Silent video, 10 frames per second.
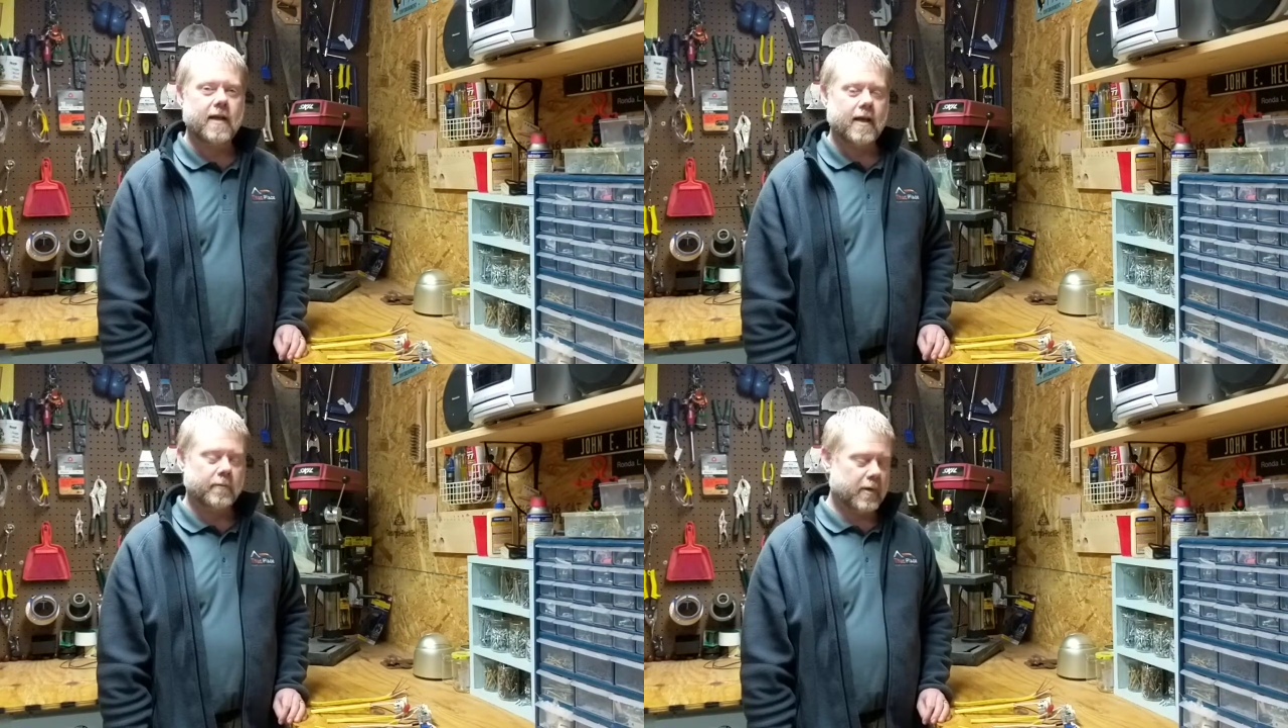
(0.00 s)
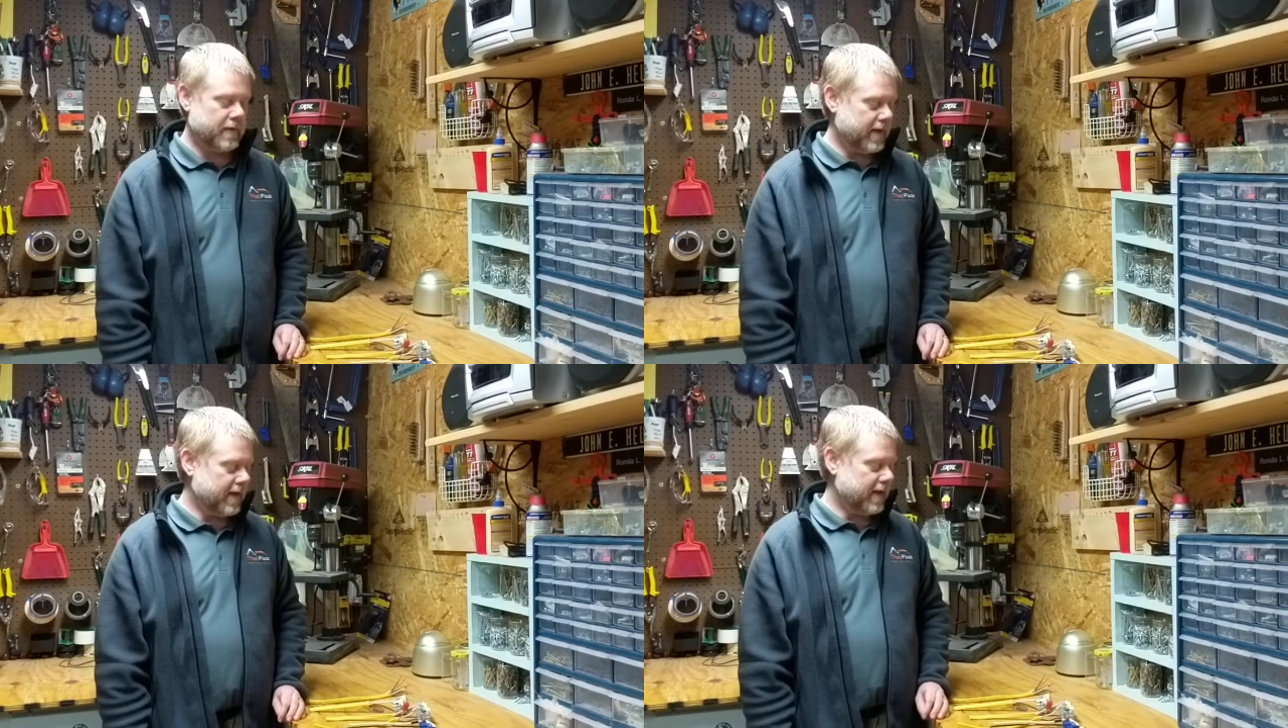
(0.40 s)
And what we're
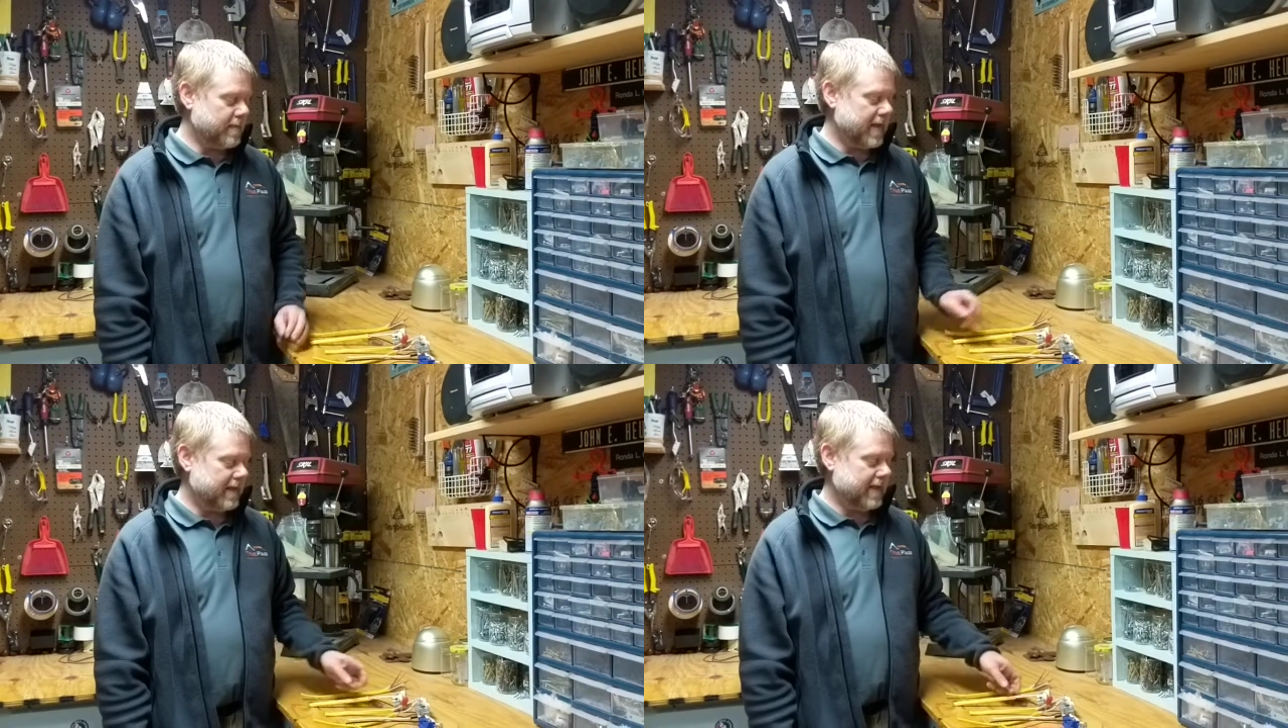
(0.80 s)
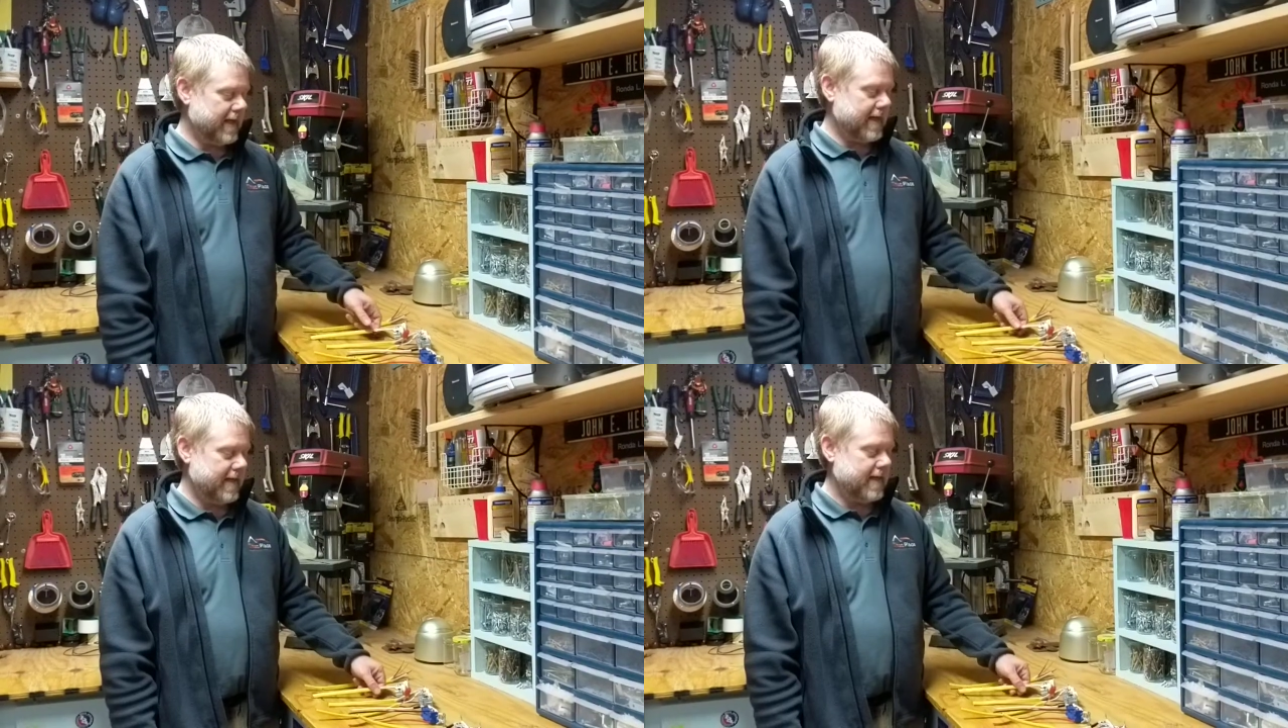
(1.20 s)
talking about
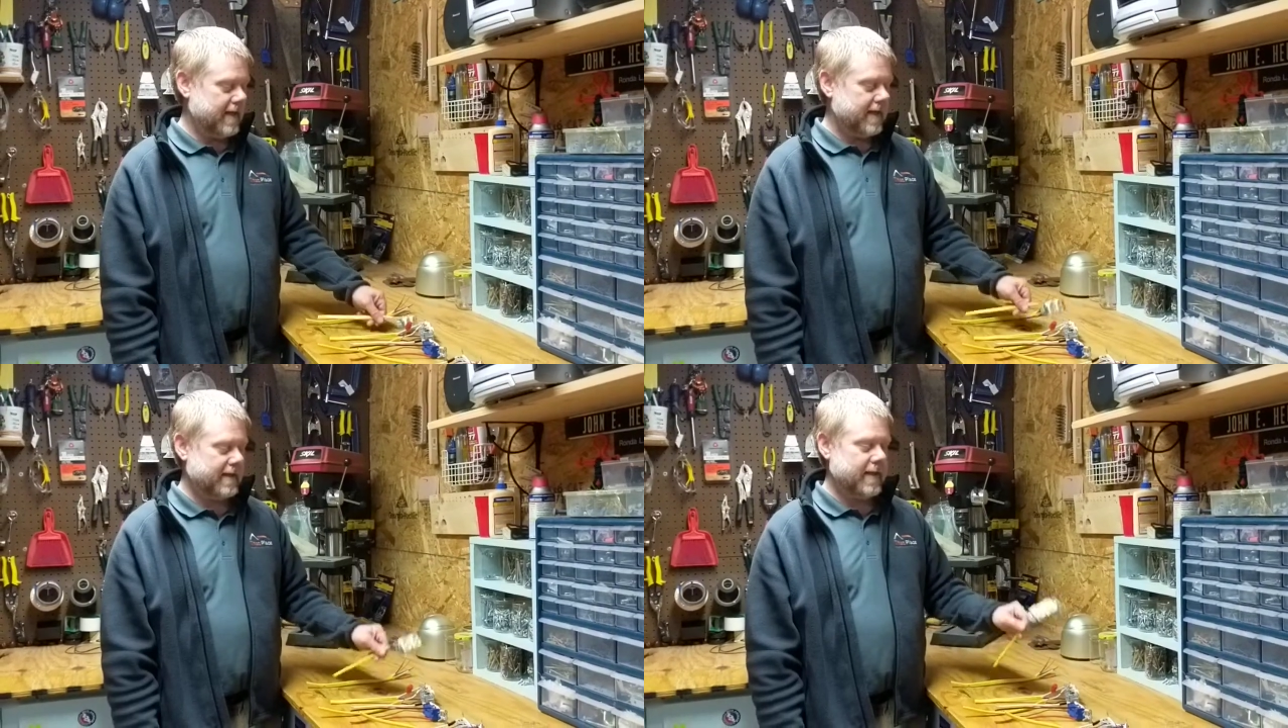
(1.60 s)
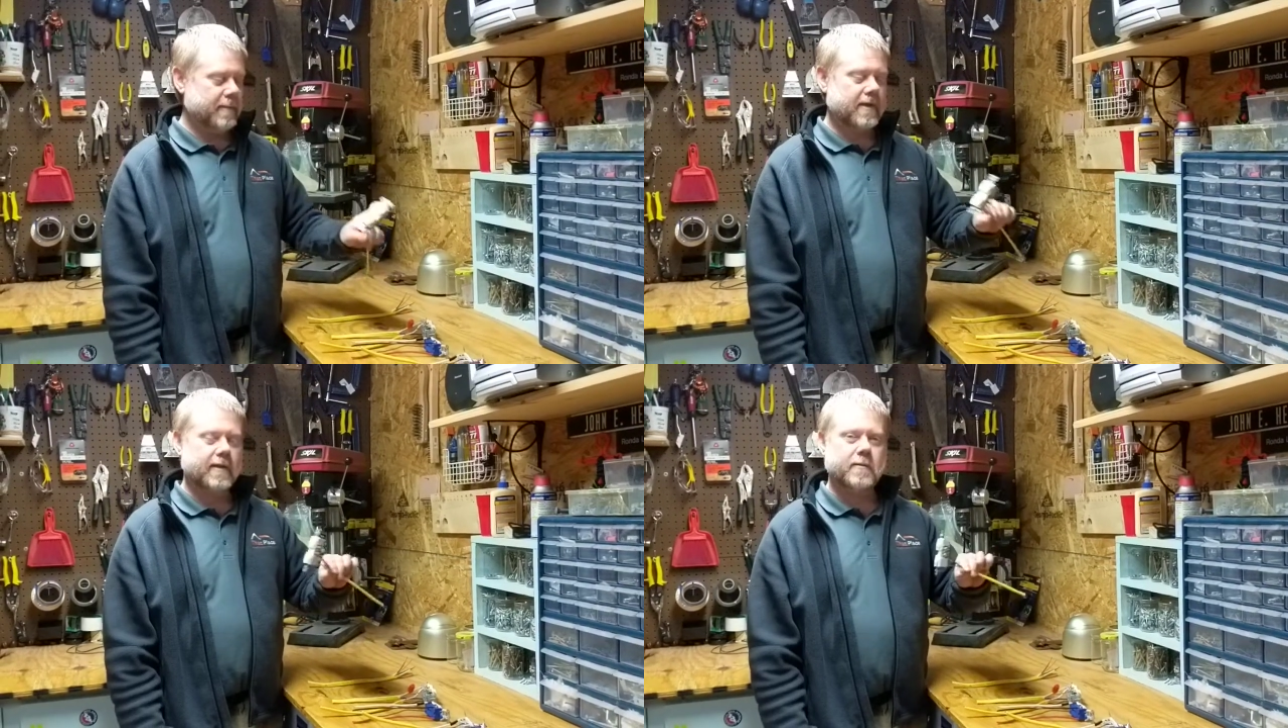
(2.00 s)
today is typically